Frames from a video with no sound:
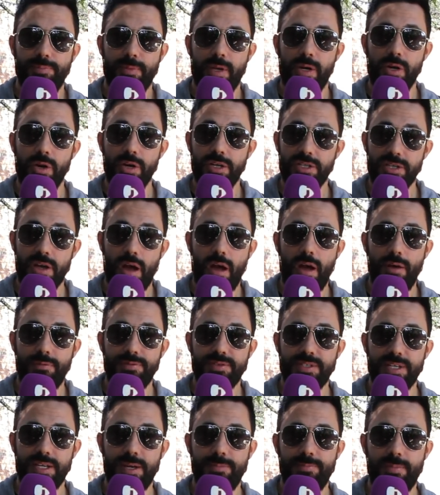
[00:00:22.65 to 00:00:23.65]
looked
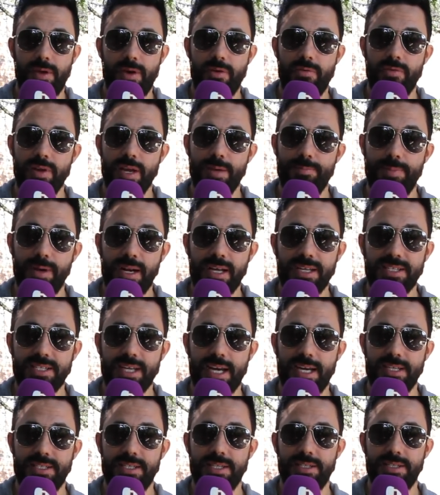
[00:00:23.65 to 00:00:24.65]
after,
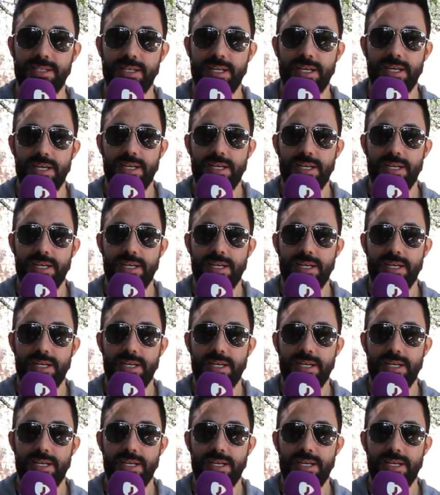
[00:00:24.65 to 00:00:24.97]
rehabilitated,